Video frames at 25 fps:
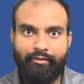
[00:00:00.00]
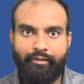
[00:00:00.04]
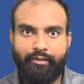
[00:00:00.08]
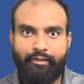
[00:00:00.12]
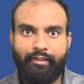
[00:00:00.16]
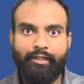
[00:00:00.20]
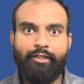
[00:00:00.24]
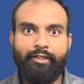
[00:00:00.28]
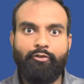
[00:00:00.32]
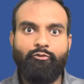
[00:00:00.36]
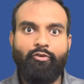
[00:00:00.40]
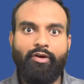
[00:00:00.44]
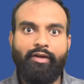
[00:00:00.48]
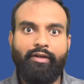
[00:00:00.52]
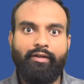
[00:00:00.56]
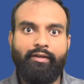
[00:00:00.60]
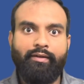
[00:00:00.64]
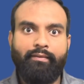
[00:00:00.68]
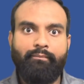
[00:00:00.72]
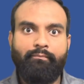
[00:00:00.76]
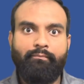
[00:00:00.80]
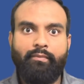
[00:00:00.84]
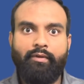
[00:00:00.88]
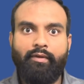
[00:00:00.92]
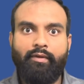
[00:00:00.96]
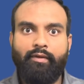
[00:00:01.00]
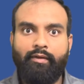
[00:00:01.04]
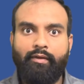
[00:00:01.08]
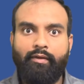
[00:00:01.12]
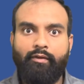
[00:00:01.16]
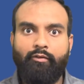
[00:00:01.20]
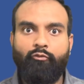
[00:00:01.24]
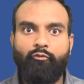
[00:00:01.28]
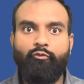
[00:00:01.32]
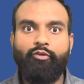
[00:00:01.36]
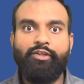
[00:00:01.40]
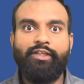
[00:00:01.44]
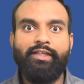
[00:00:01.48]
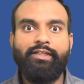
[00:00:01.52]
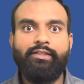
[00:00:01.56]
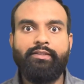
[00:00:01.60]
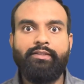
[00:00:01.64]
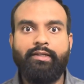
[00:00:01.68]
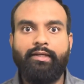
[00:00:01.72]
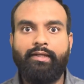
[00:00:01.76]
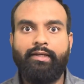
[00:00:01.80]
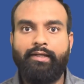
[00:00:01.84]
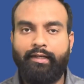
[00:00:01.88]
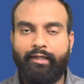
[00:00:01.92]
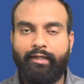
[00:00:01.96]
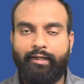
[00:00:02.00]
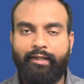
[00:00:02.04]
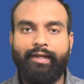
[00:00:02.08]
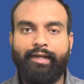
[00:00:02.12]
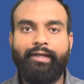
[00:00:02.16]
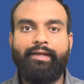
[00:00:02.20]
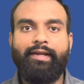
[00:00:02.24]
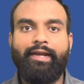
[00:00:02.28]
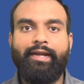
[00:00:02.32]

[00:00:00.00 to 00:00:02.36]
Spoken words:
Third one, which is great